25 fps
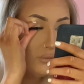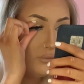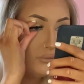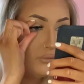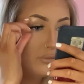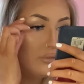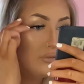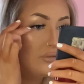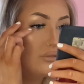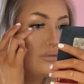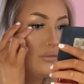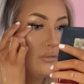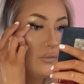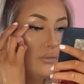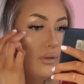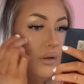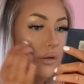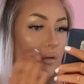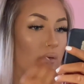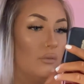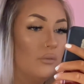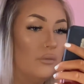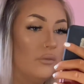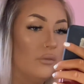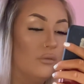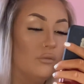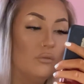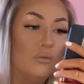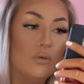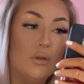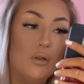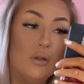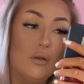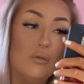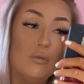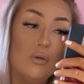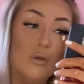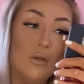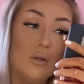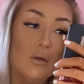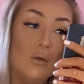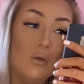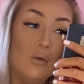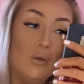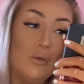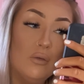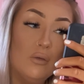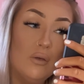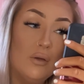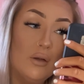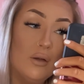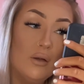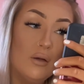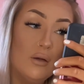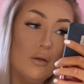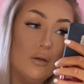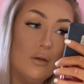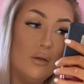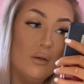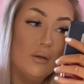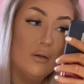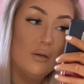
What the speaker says: Just so that I know they're really on there.